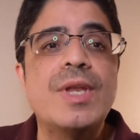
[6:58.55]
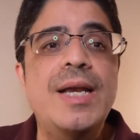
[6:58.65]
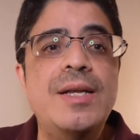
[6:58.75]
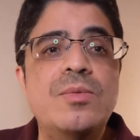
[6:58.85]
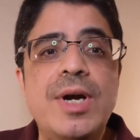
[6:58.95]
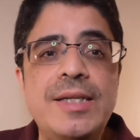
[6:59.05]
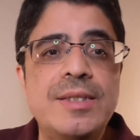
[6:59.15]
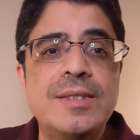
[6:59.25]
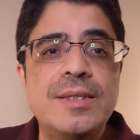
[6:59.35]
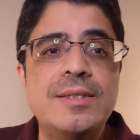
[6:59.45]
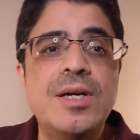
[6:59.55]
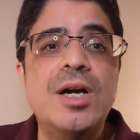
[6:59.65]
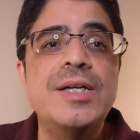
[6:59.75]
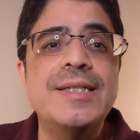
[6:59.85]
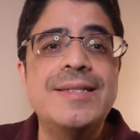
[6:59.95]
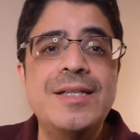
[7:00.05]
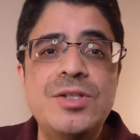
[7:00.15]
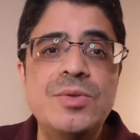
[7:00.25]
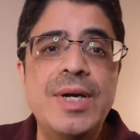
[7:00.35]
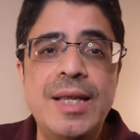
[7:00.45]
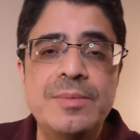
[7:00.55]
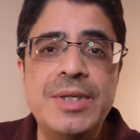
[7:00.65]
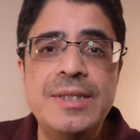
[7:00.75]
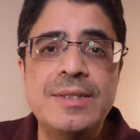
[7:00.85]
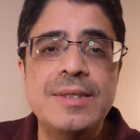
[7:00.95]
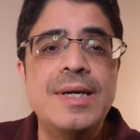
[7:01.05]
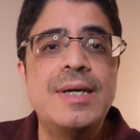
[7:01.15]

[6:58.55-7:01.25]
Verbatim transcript: and righteousness are essential elements